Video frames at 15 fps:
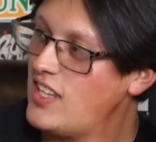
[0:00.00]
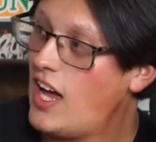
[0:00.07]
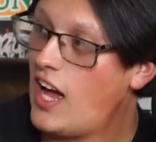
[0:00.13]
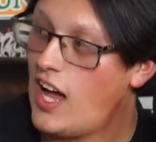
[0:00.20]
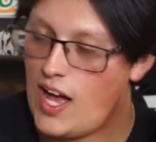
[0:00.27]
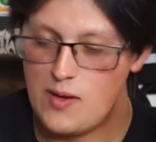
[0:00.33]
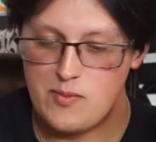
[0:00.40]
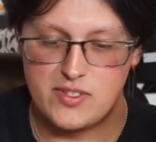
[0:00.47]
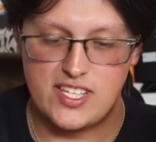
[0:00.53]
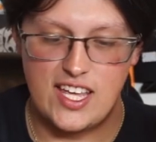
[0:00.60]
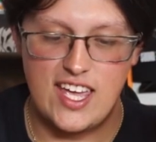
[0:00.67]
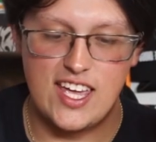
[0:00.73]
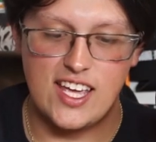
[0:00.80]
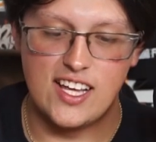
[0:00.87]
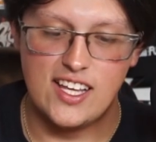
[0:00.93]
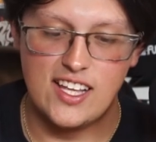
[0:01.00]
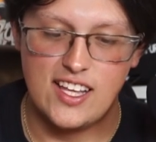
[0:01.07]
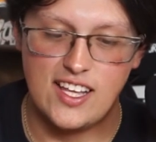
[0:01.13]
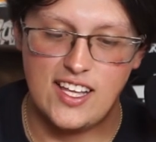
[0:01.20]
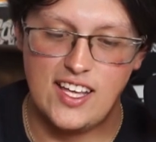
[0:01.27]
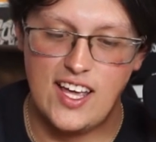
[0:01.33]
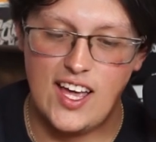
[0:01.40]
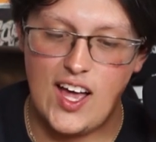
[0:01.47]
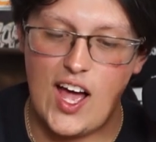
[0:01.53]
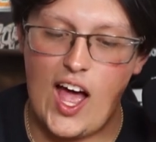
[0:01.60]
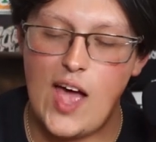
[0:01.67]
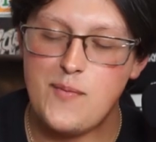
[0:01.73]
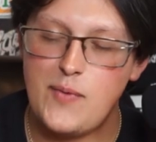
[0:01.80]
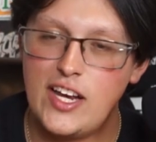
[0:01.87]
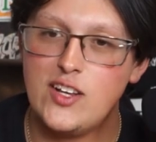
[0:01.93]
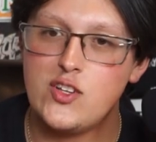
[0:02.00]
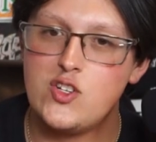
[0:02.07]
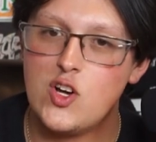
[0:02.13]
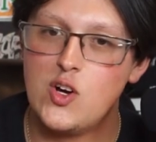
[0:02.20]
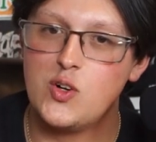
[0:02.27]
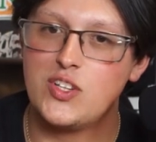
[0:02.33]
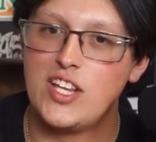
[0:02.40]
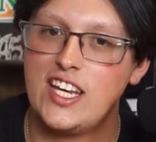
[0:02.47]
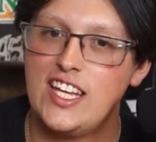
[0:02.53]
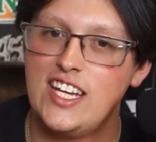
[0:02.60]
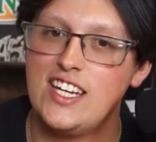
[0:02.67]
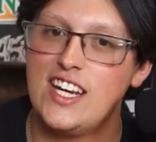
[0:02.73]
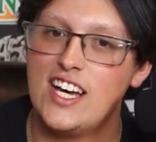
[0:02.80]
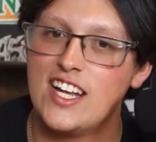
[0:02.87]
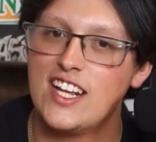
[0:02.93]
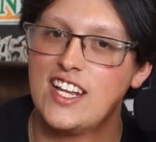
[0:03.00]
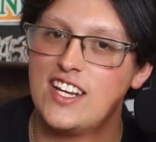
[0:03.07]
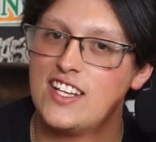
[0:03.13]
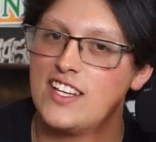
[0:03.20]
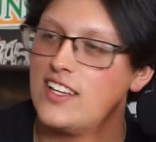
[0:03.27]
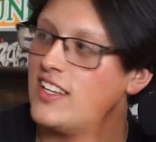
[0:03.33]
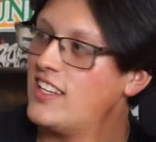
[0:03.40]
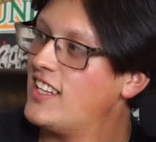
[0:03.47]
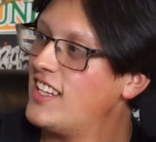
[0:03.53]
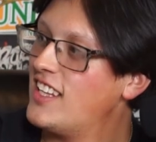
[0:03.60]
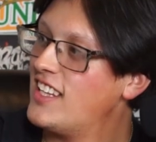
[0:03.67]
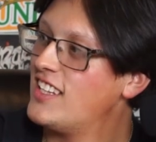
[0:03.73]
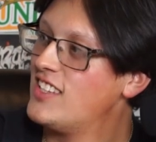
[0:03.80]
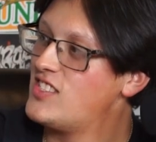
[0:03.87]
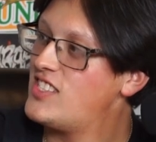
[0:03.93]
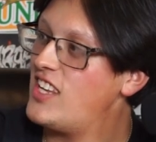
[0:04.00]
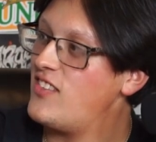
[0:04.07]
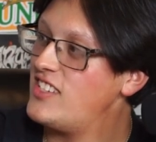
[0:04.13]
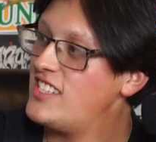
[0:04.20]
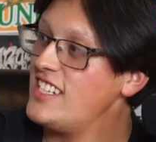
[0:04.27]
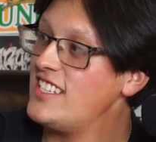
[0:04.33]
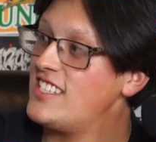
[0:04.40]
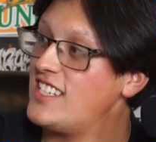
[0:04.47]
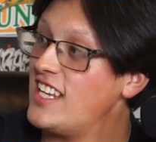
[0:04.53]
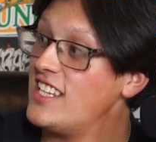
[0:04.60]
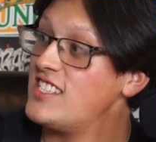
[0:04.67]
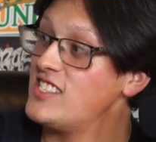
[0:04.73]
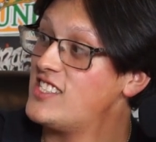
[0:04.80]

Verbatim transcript: Yeah, I'm saying, I made a joke that he nutted in 17 states